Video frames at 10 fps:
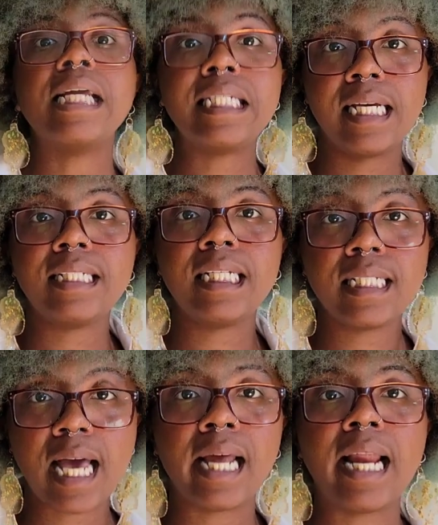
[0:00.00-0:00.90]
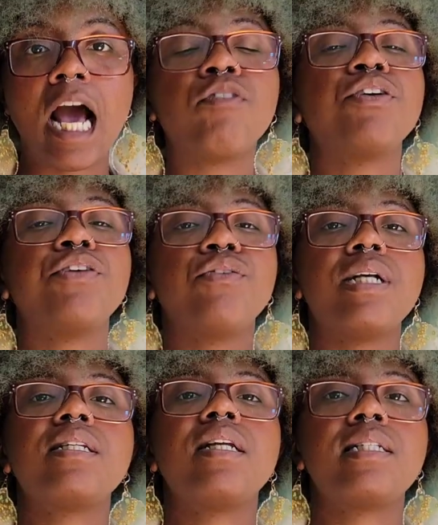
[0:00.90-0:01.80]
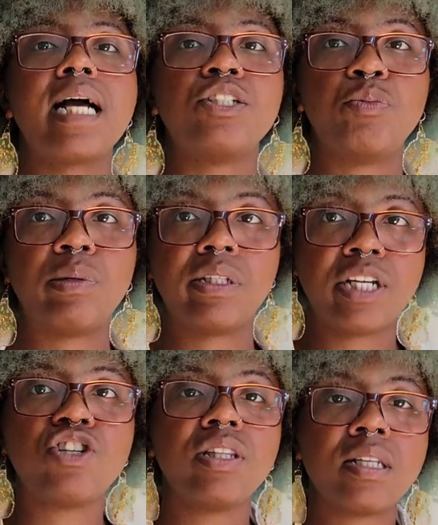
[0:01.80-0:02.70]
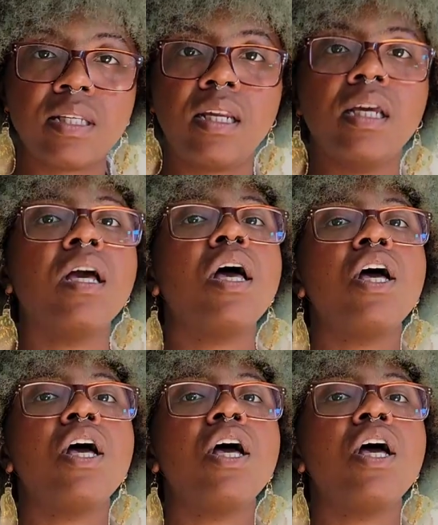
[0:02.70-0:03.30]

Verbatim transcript: In nineteen ten, Africville residents had to petition the city